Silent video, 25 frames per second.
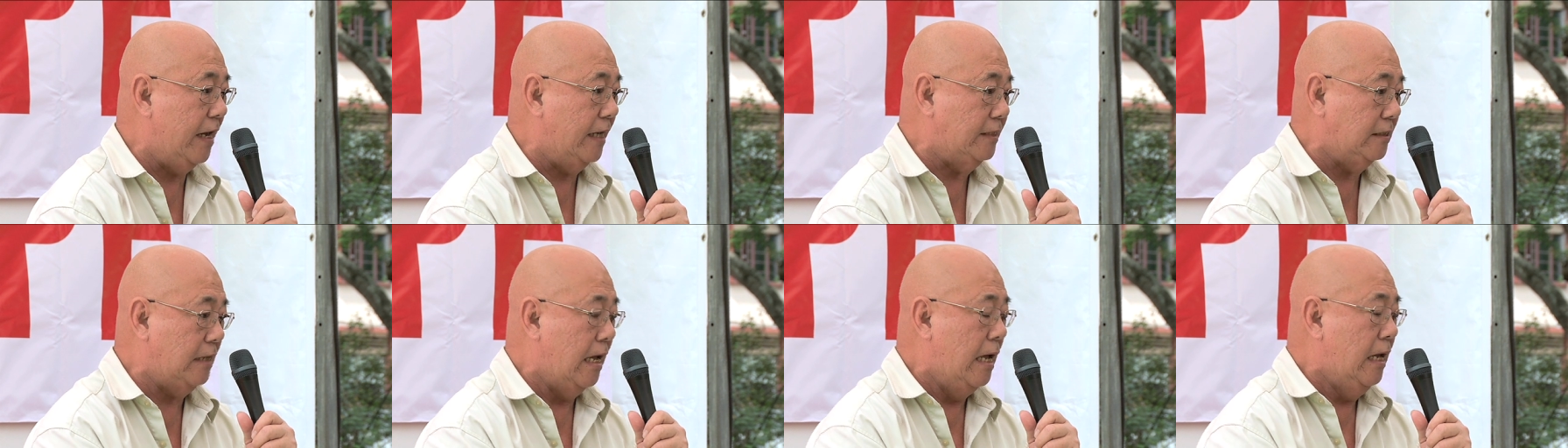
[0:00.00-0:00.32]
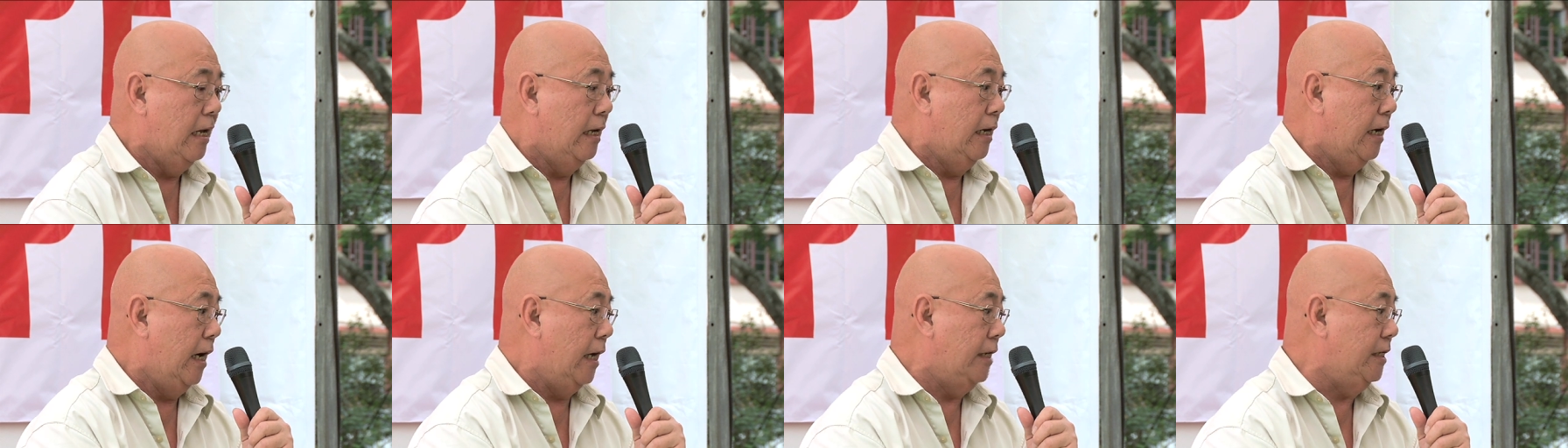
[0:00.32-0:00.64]
flag.
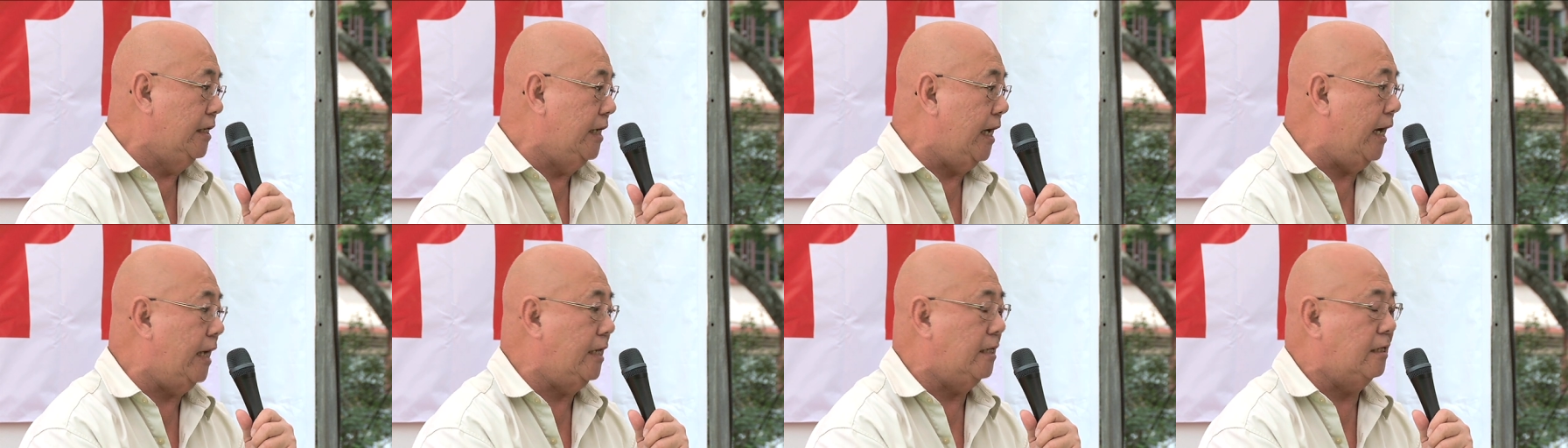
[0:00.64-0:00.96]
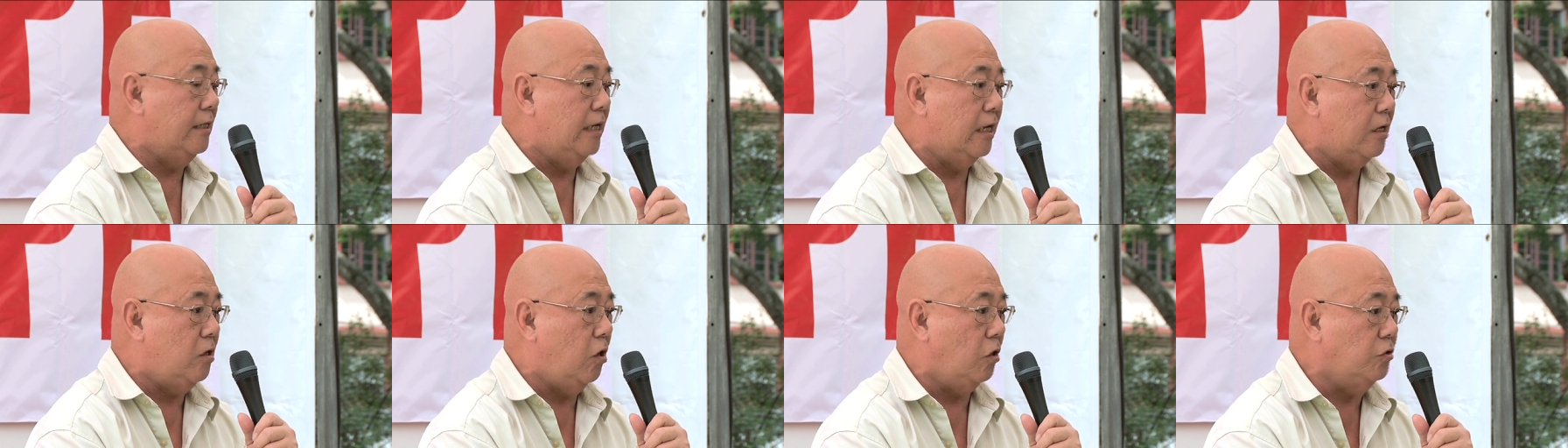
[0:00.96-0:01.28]
And
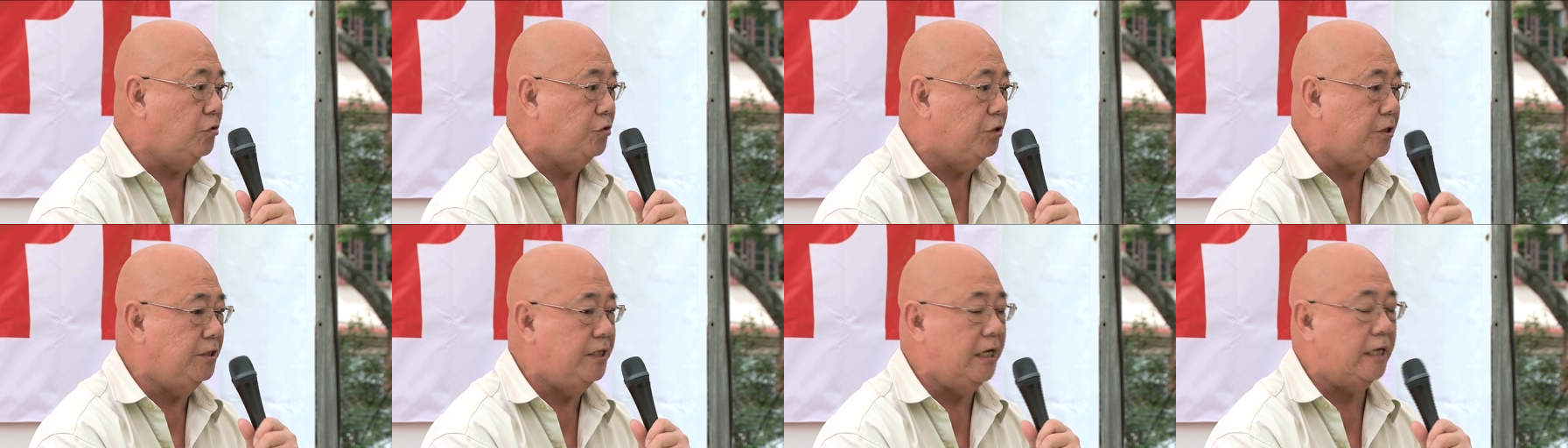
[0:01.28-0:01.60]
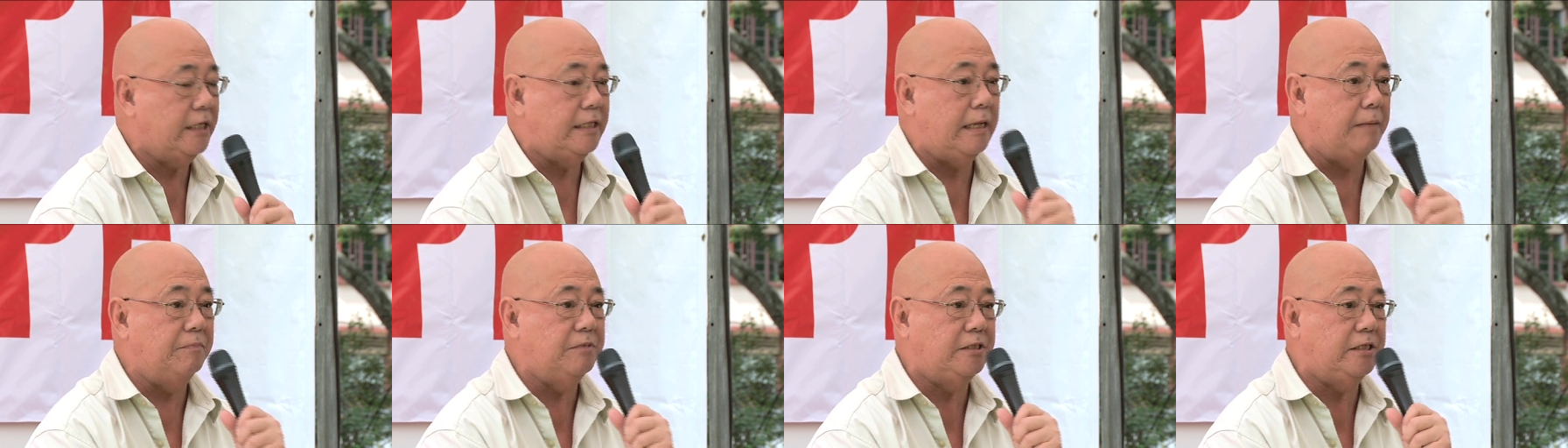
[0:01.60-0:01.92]
yet they
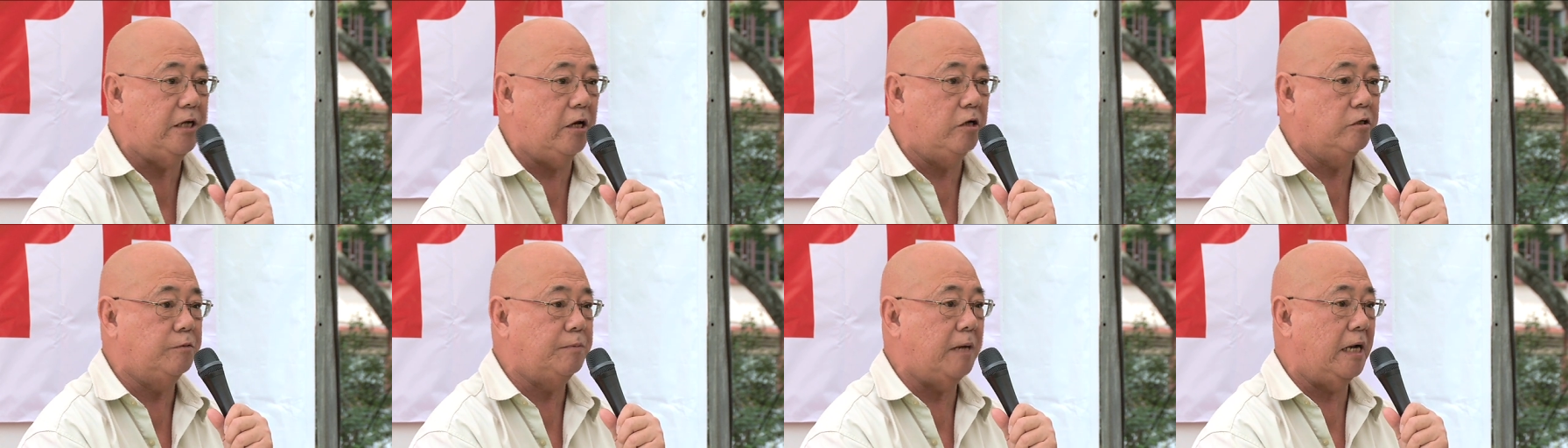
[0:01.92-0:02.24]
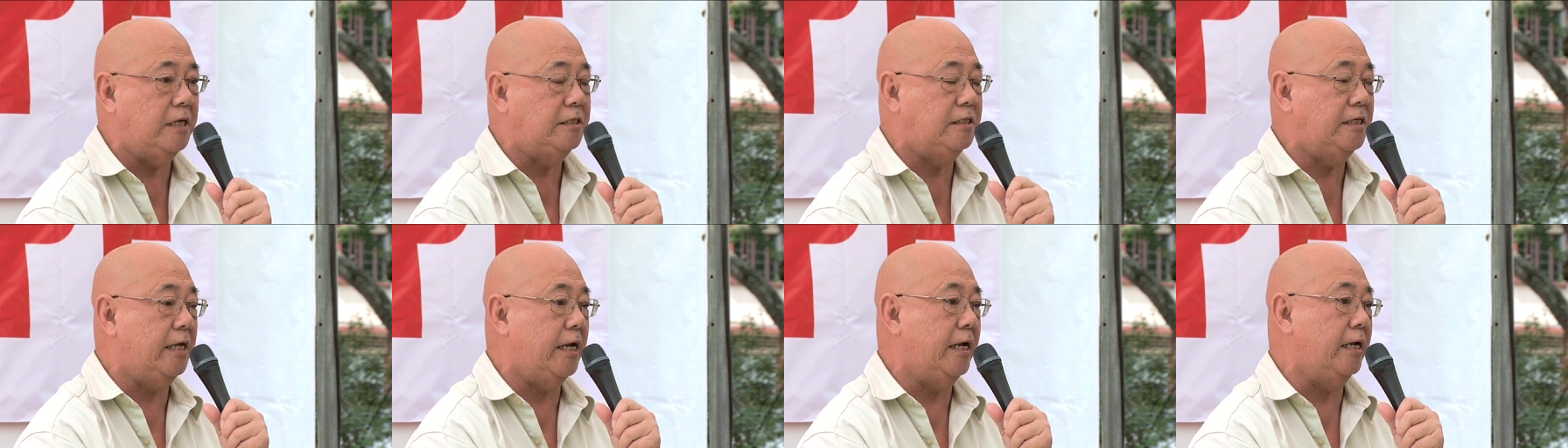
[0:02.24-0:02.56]
contradict themselves
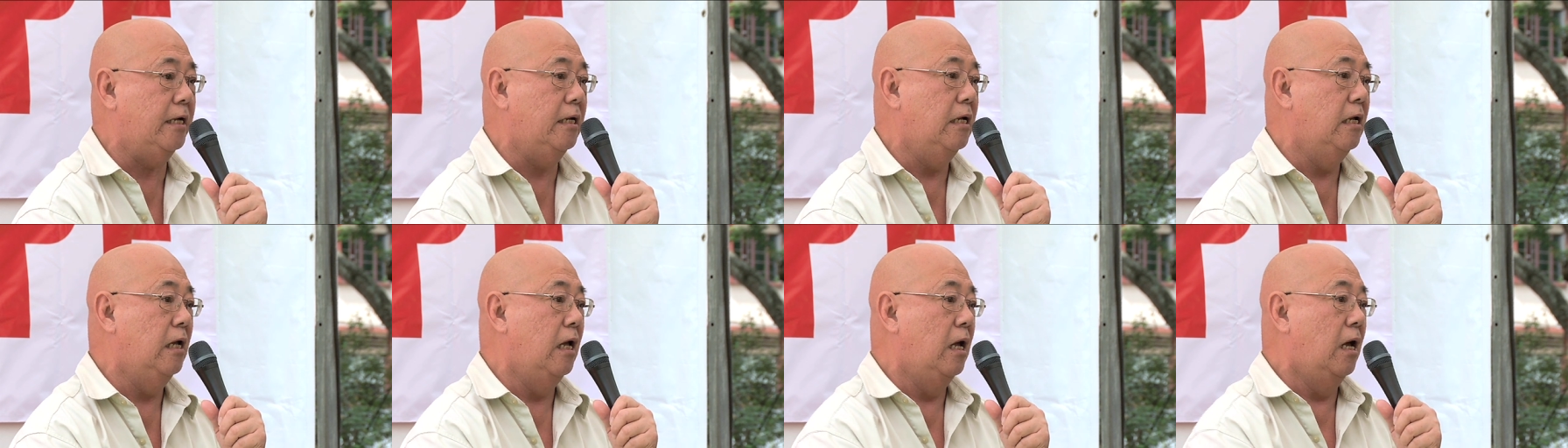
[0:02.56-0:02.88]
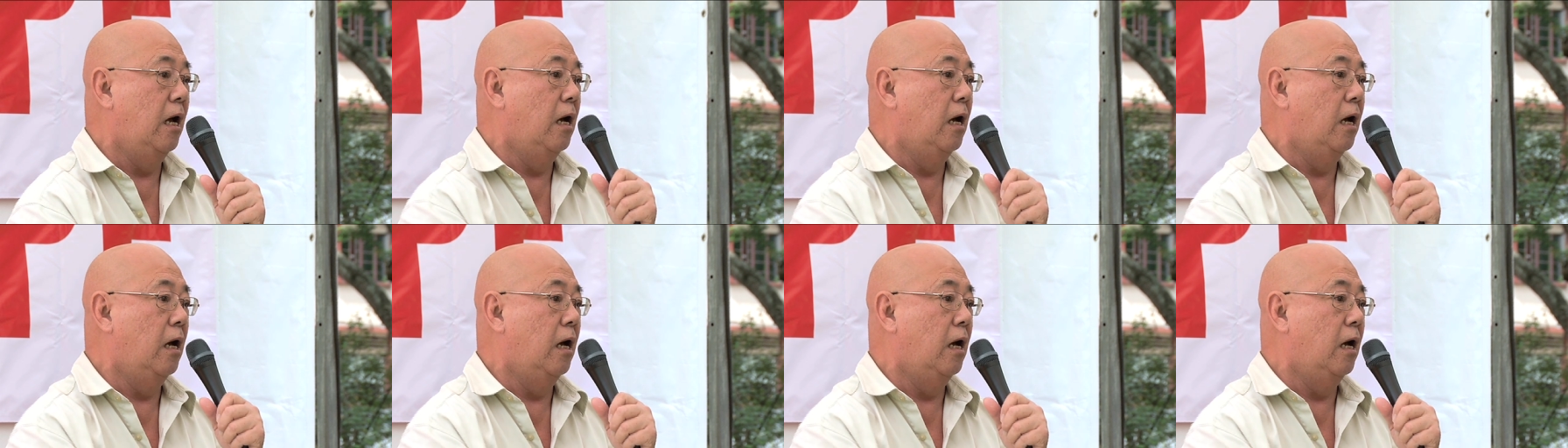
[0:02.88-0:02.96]
by saying,